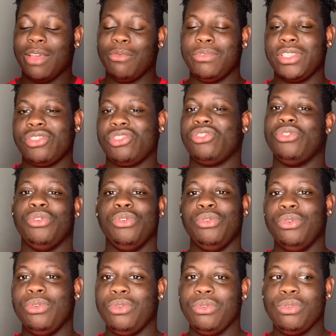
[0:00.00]
it was
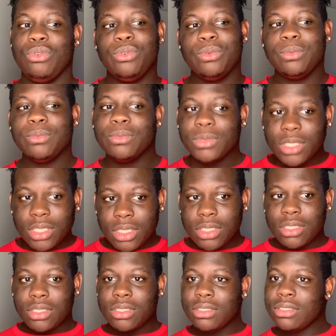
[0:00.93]
cool.
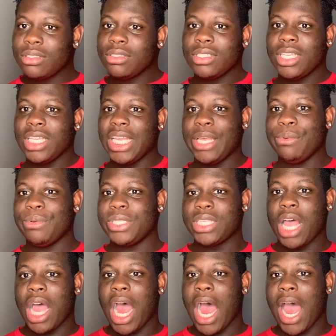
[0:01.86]
It was
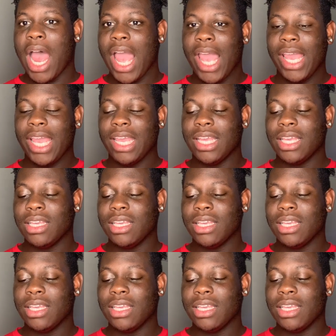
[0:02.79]
fine.